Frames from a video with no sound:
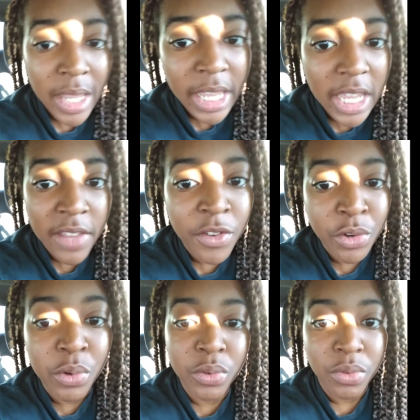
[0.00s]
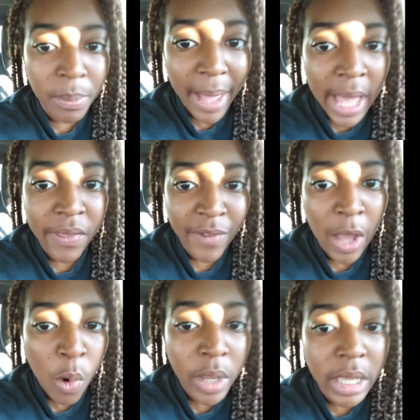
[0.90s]
he, if you do the math of
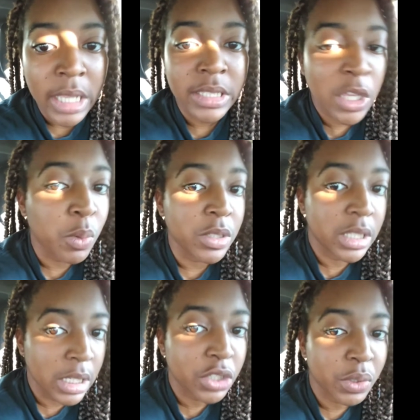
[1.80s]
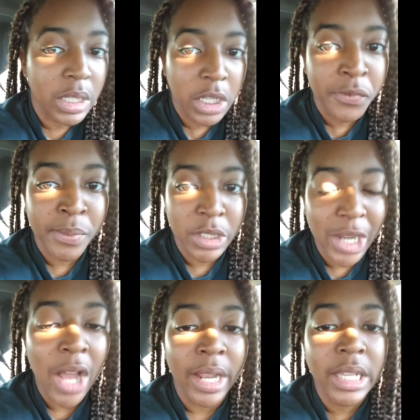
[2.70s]
how old he is, he was literally here from a
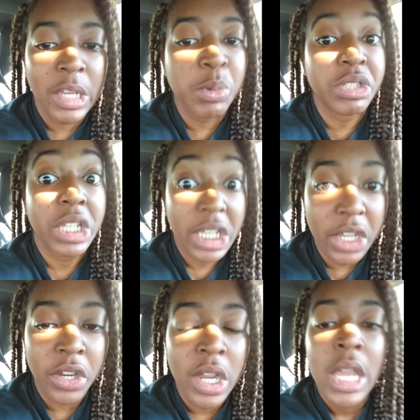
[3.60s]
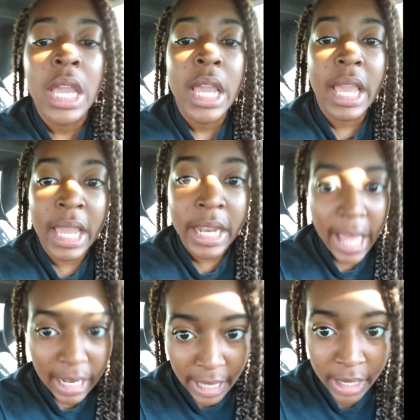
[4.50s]
child. Like he was here in
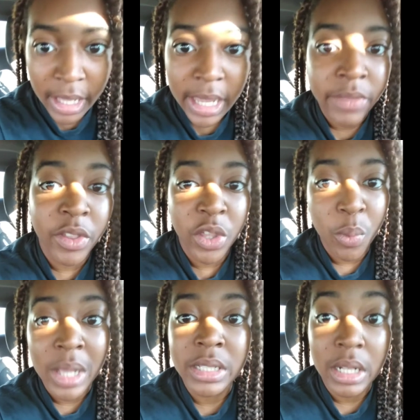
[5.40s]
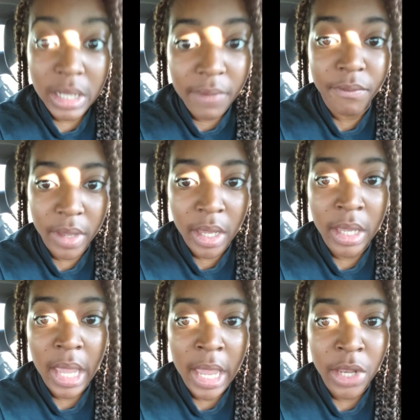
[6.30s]
Atlanta, in the U.S.,
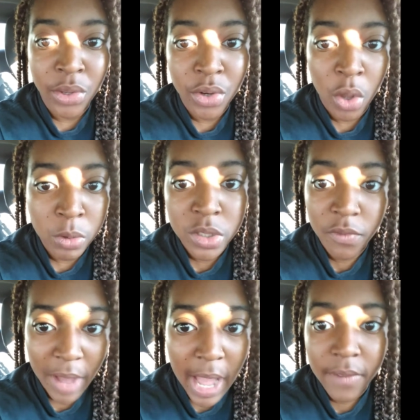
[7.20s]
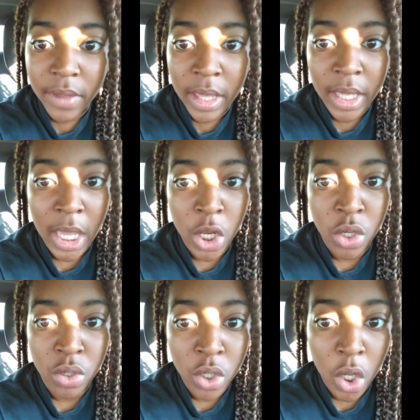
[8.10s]
living and, you know, surviving
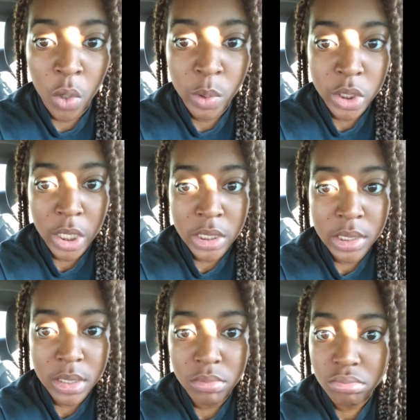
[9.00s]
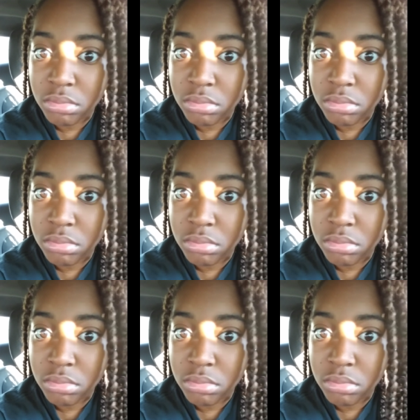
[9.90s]
and, you know, just